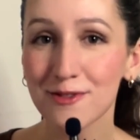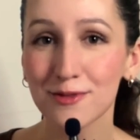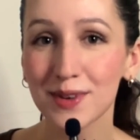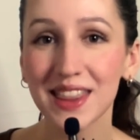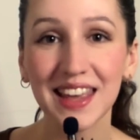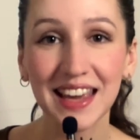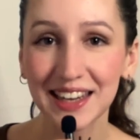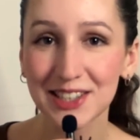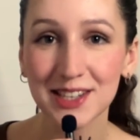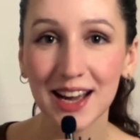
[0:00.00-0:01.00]
with the
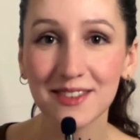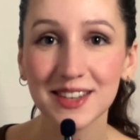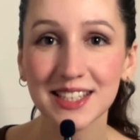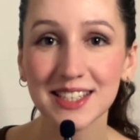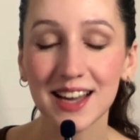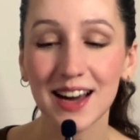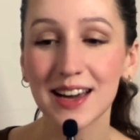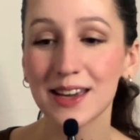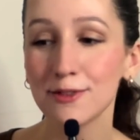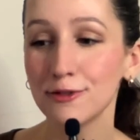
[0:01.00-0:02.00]
English language.
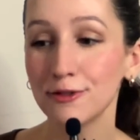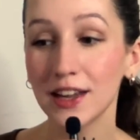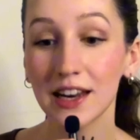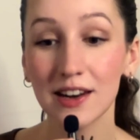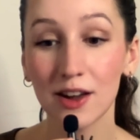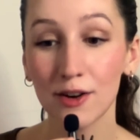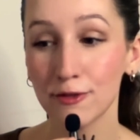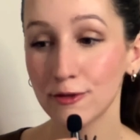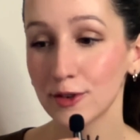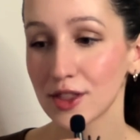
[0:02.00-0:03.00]
I fell in love
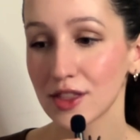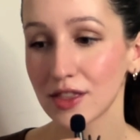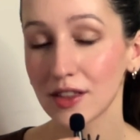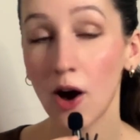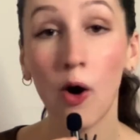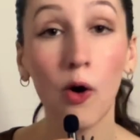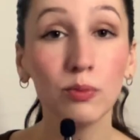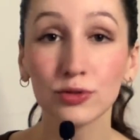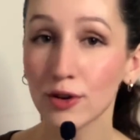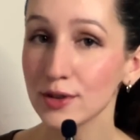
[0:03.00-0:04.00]
with the whole
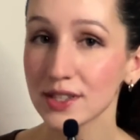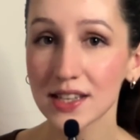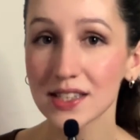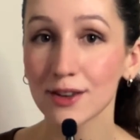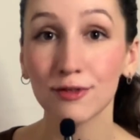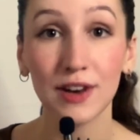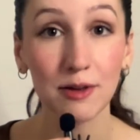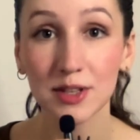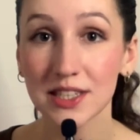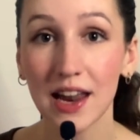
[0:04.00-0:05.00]
process of
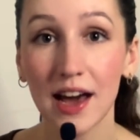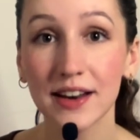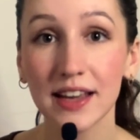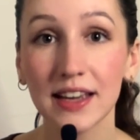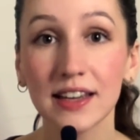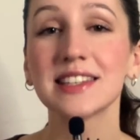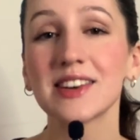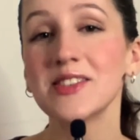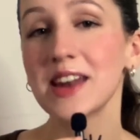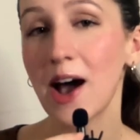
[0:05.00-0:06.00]
language learning.
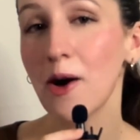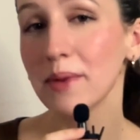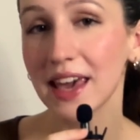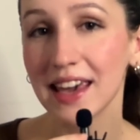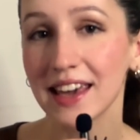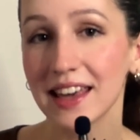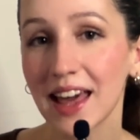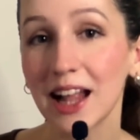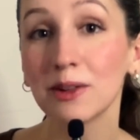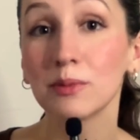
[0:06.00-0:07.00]
So now I'm here
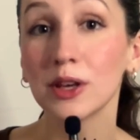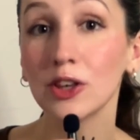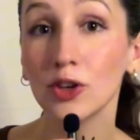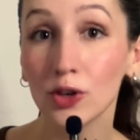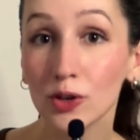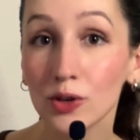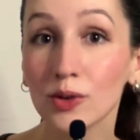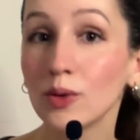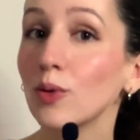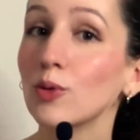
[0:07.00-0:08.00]
helping you
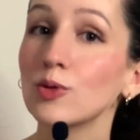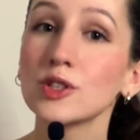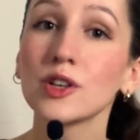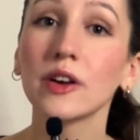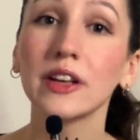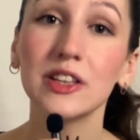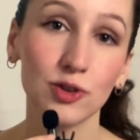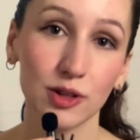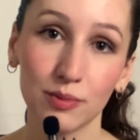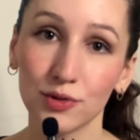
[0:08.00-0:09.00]
also
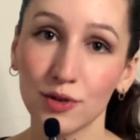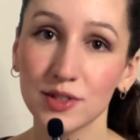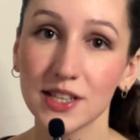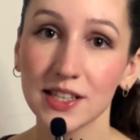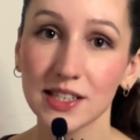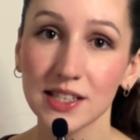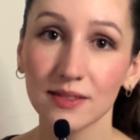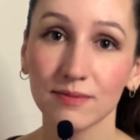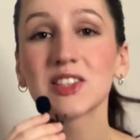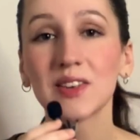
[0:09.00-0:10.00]
enjoy the process.
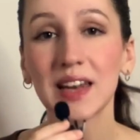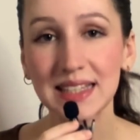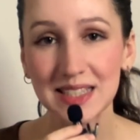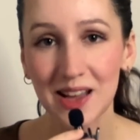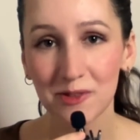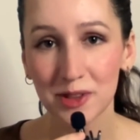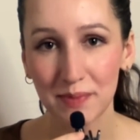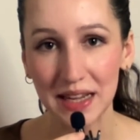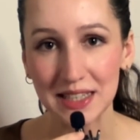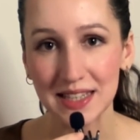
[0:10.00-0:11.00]
So let's start with the
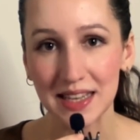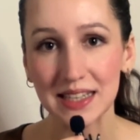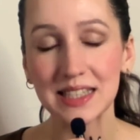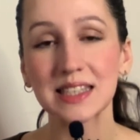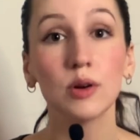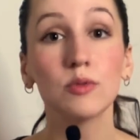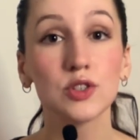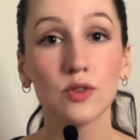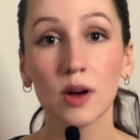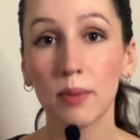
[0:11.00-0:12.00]
basics. When we
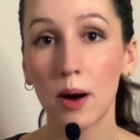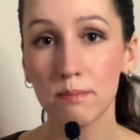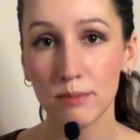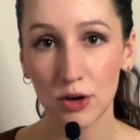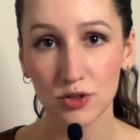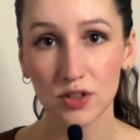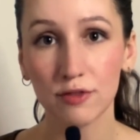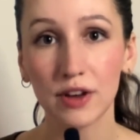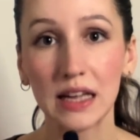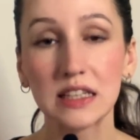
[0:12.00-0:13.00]
talk about motion
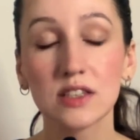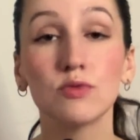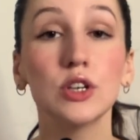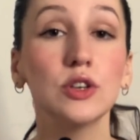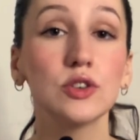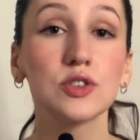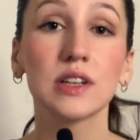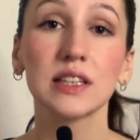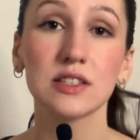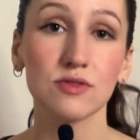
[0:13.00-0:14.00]
events, we
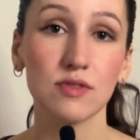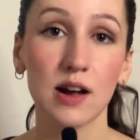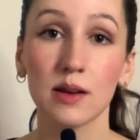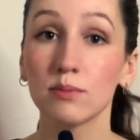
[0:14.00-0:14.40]
usually describe